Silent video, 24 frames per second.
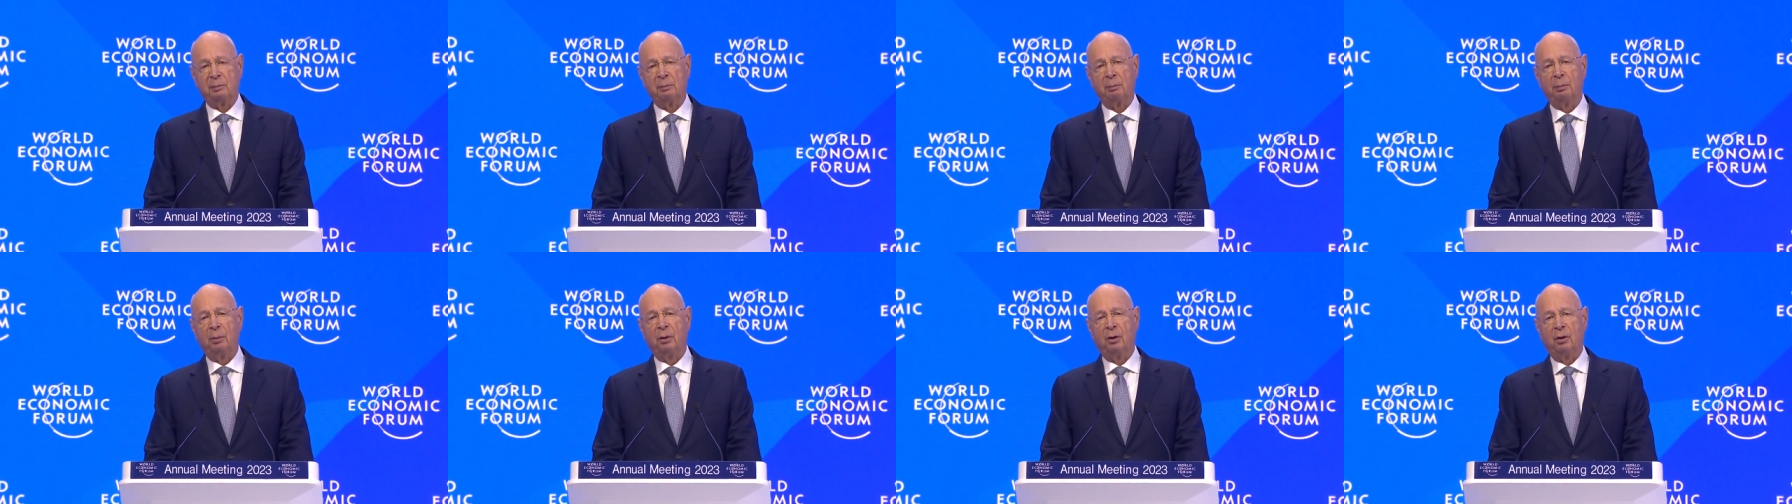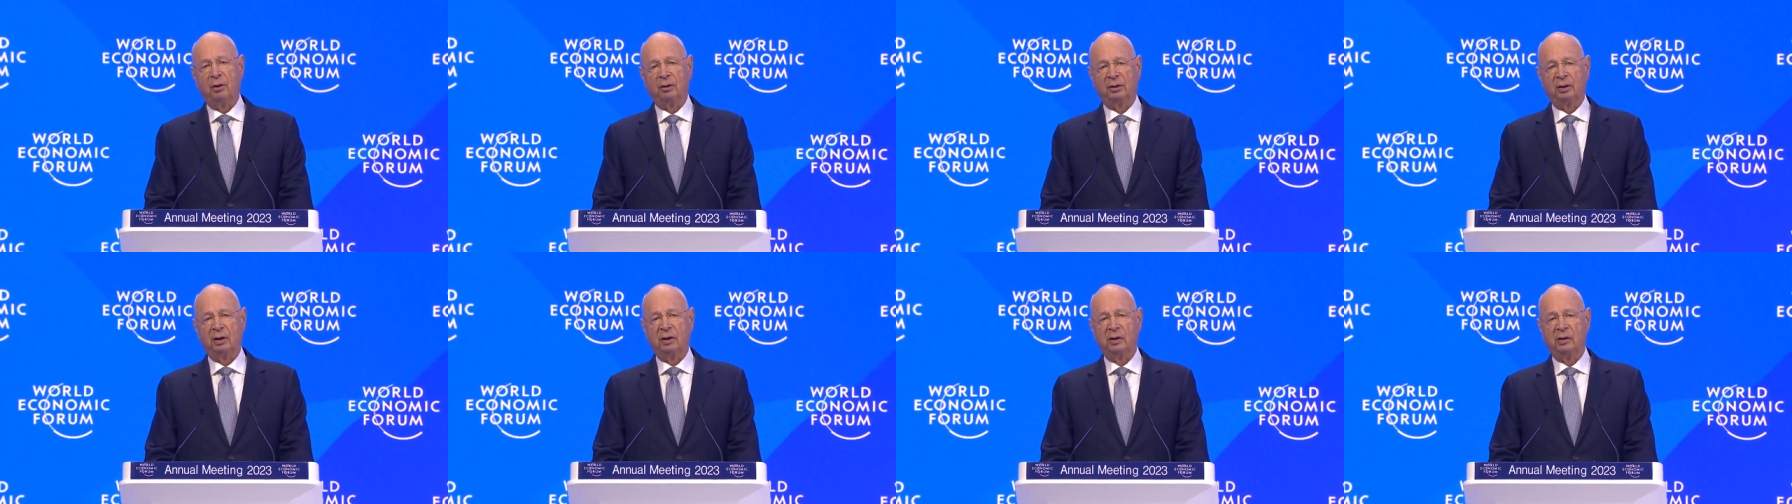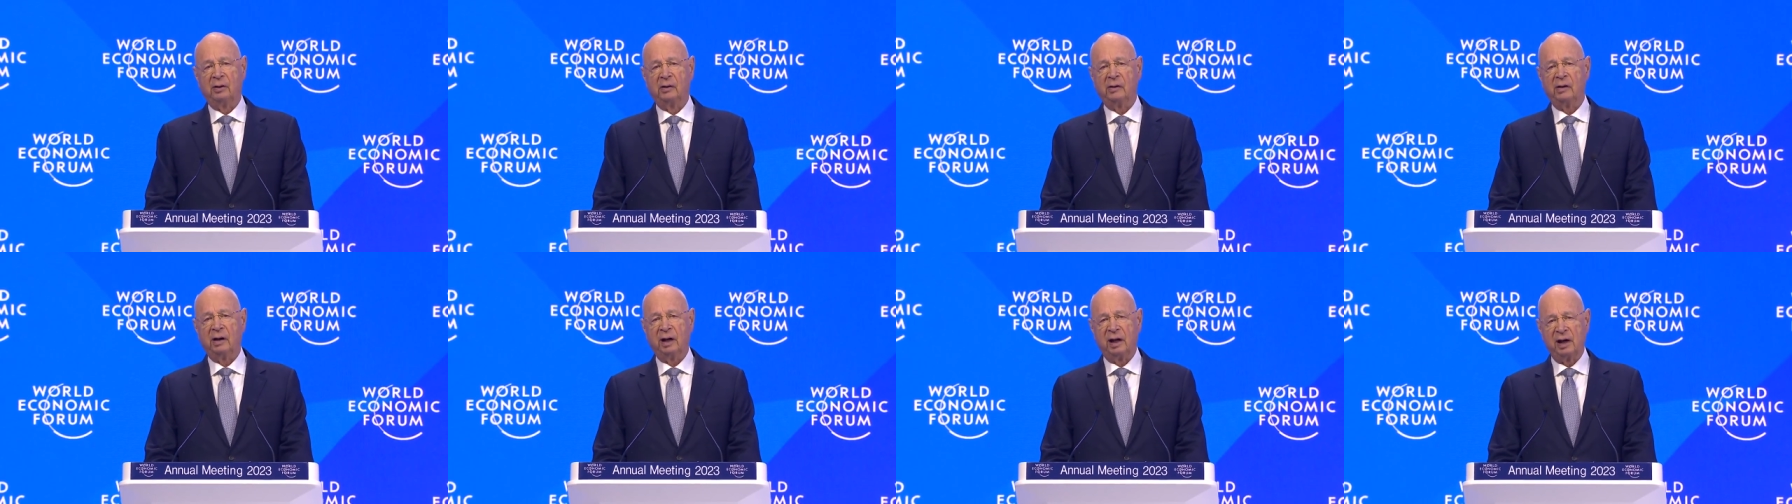
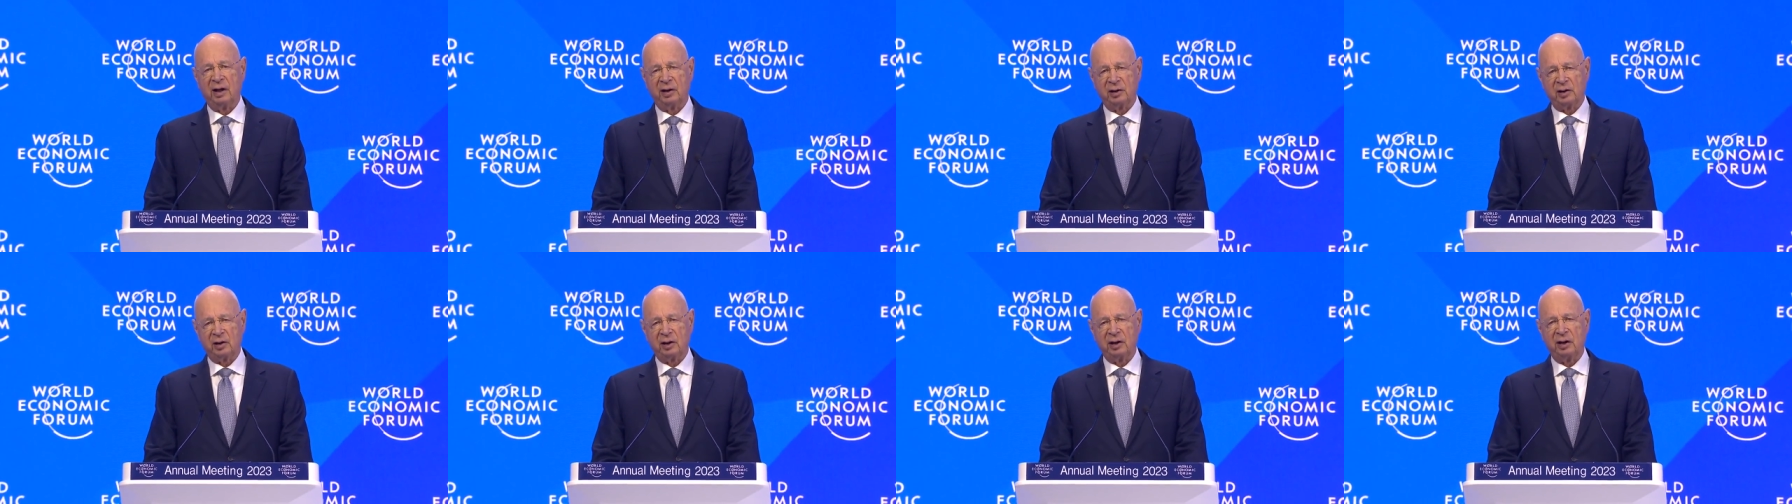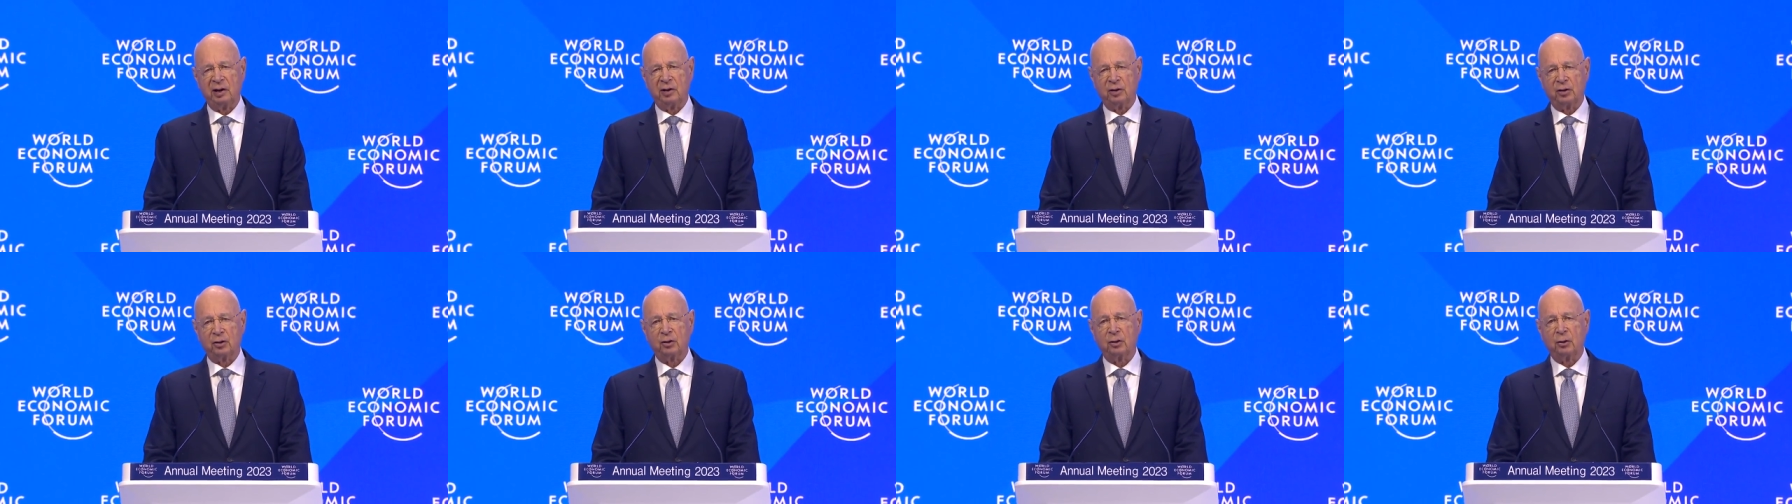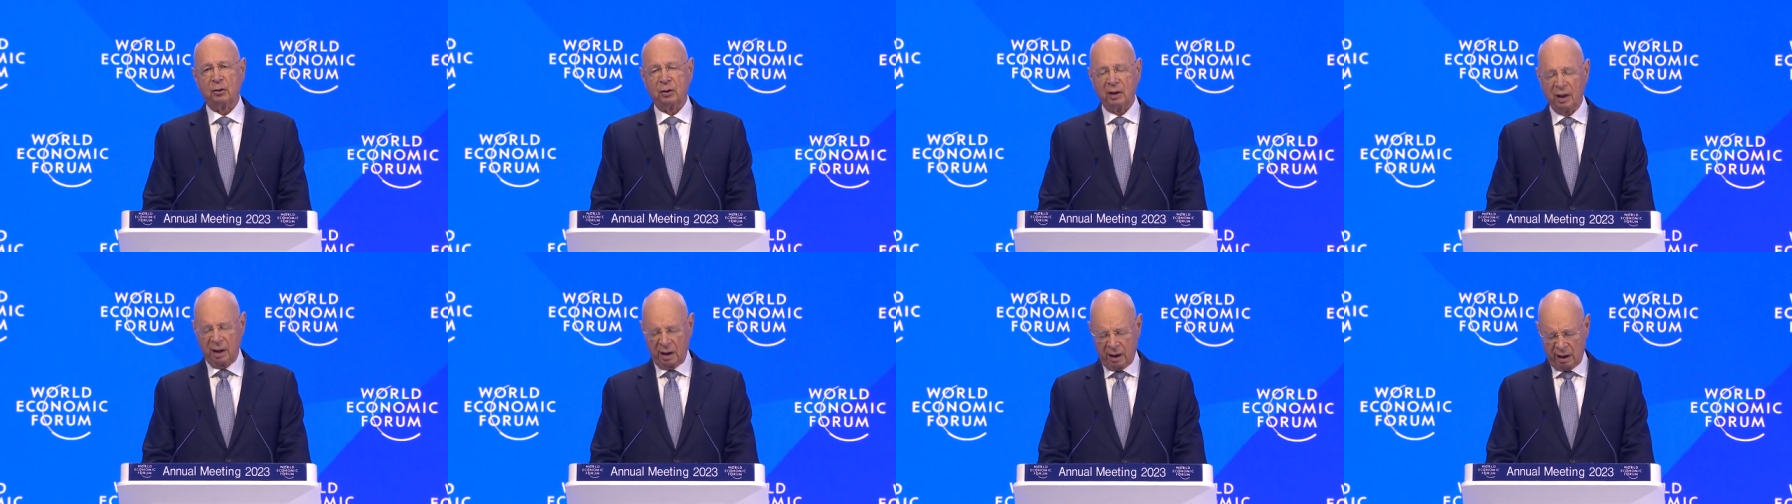important as it is
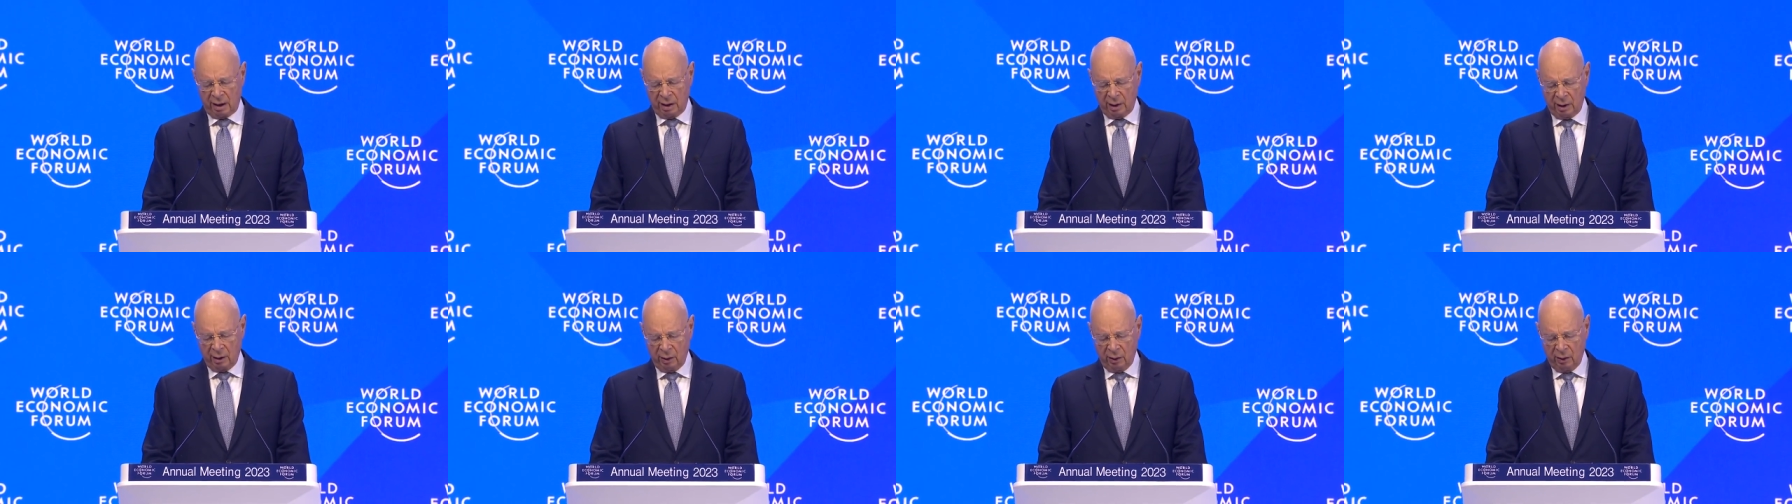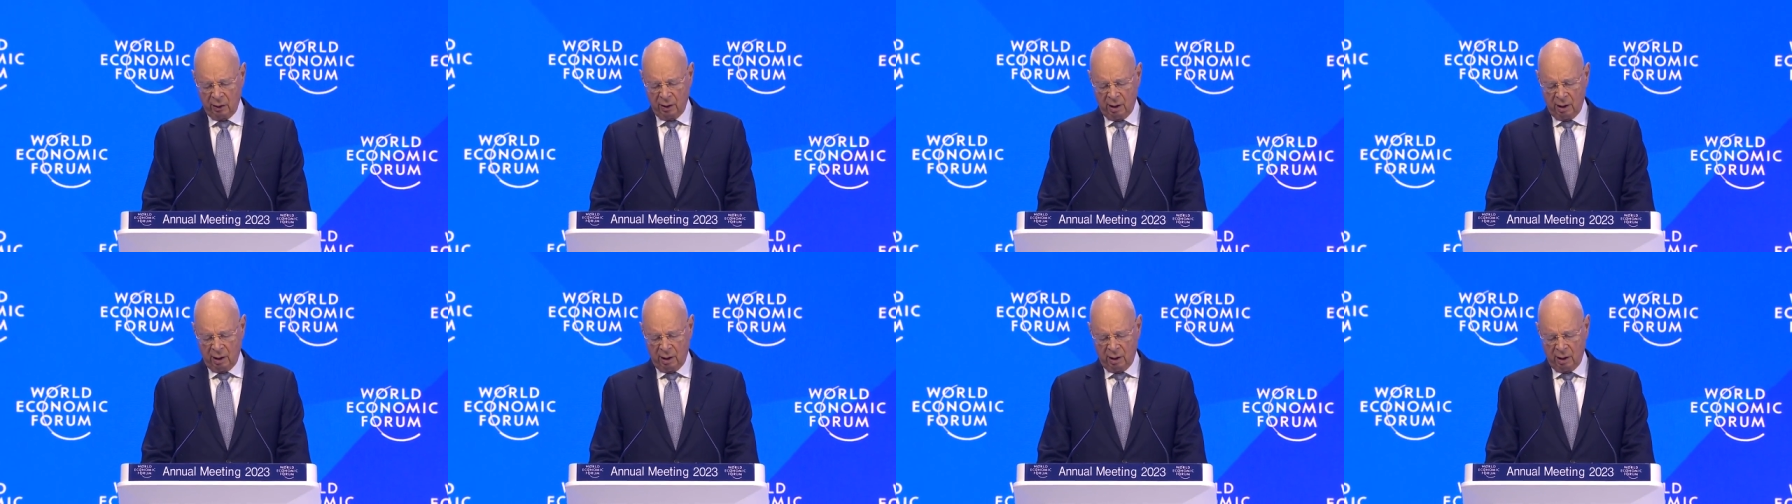today